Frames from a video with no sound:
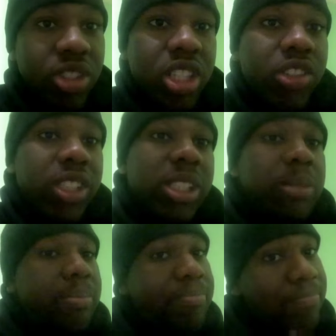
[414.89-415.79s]
Series.
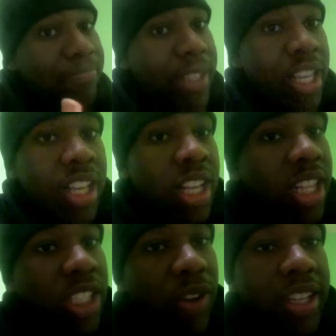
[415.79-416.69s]

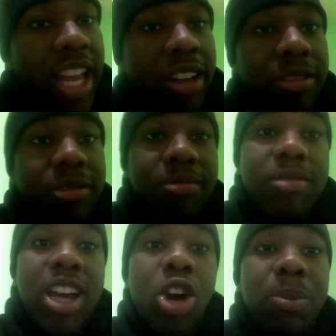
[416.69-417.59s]
Let's find out.
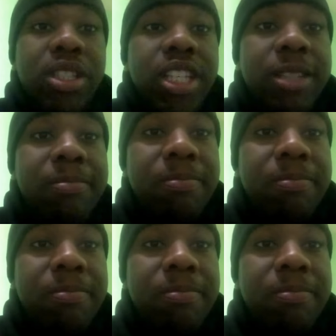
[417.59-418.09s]
I hope it's good.